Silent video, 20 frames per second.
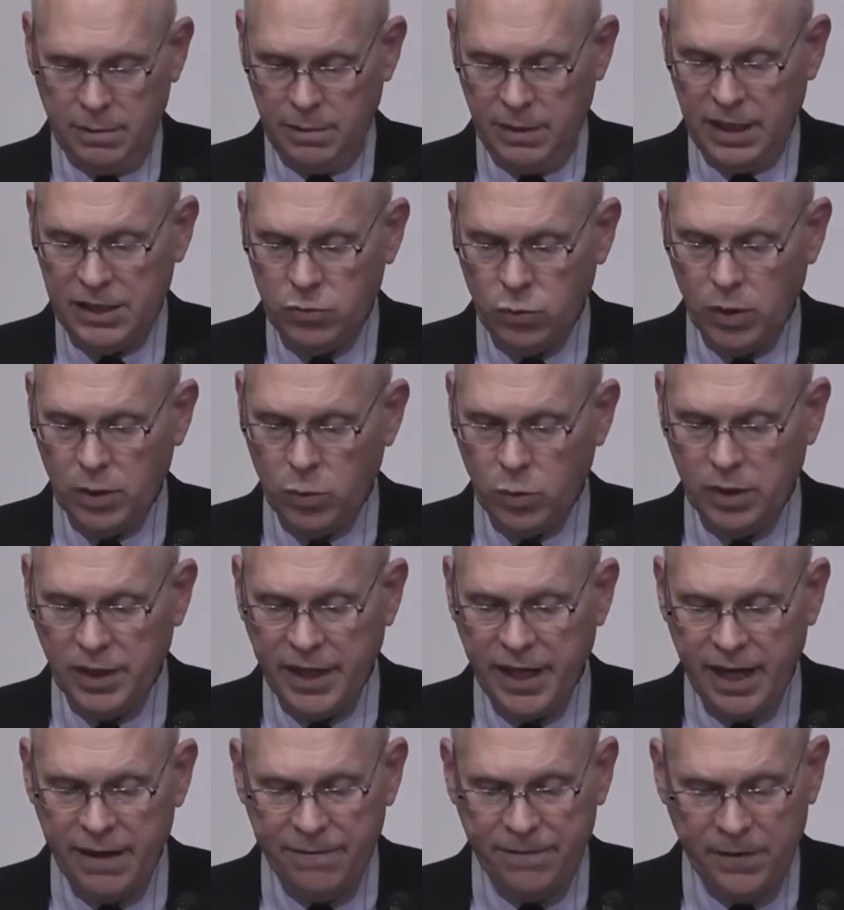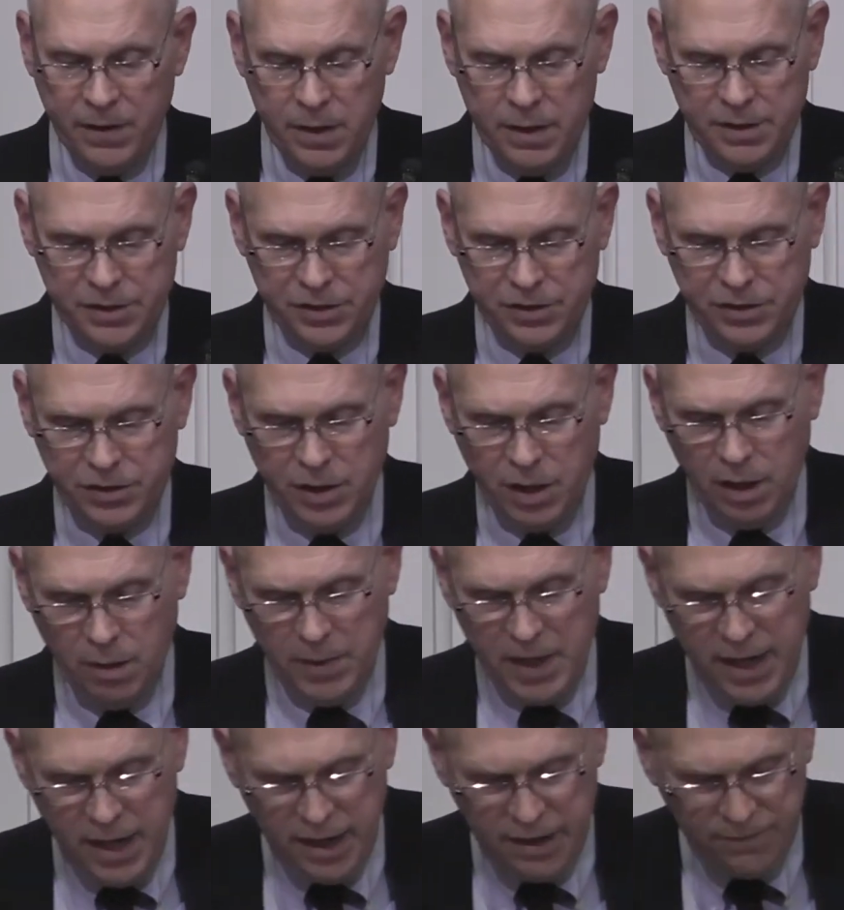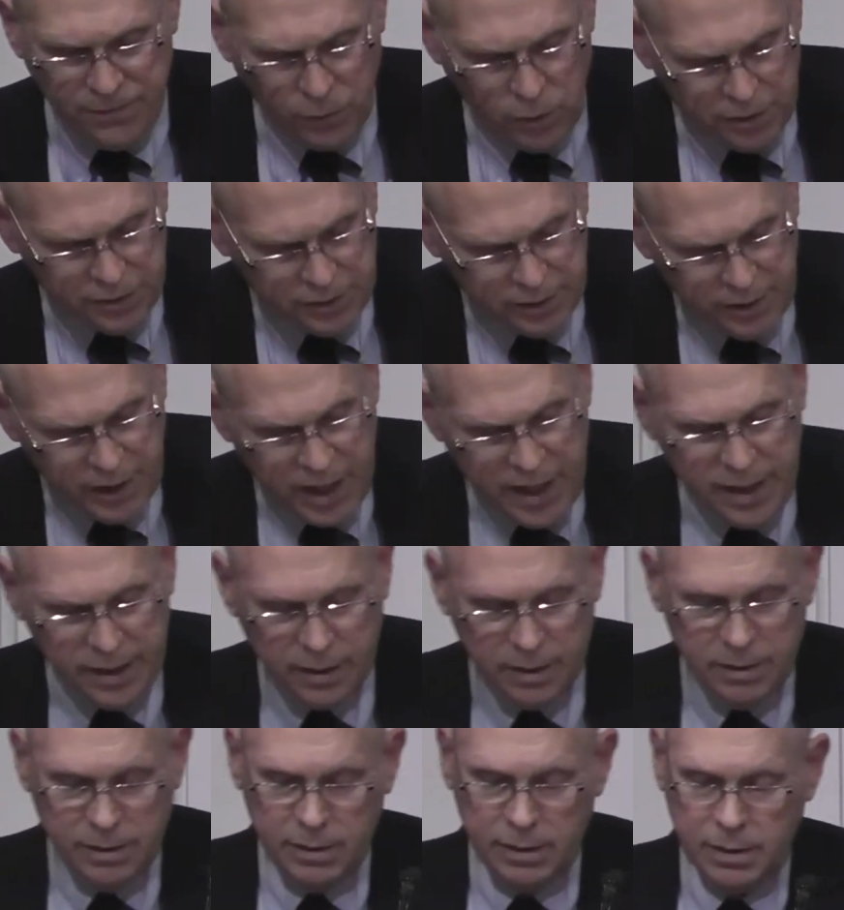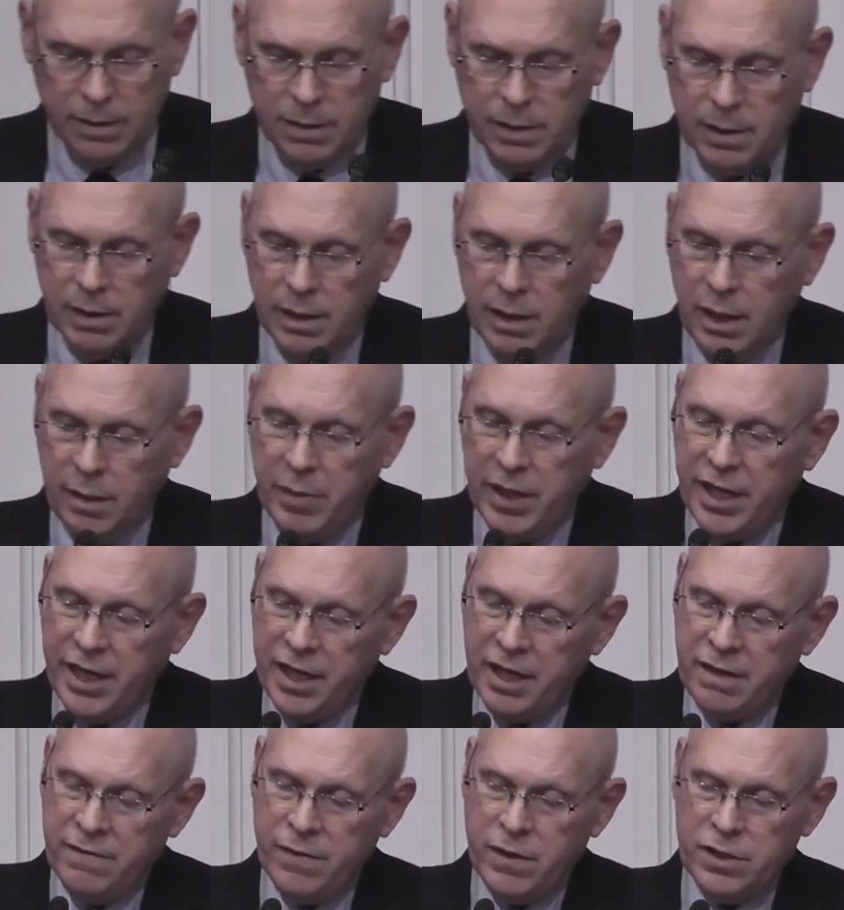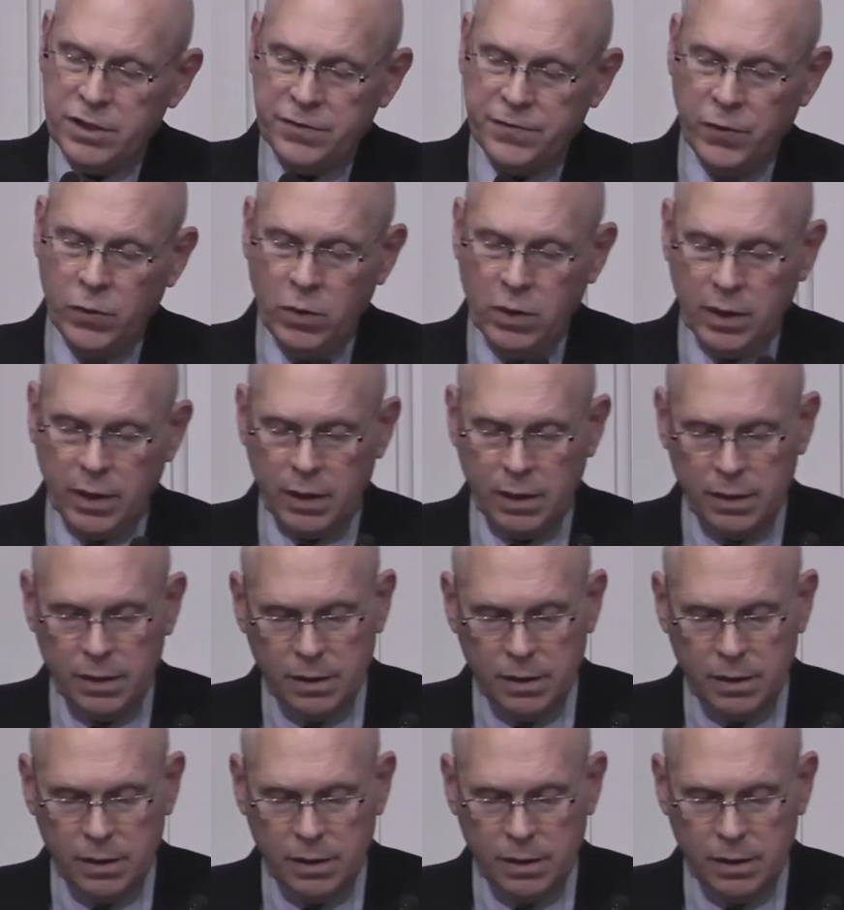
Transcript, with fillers: That's the one we'll look at first. Psalm 8, 4 through 8, beginning of verse 4.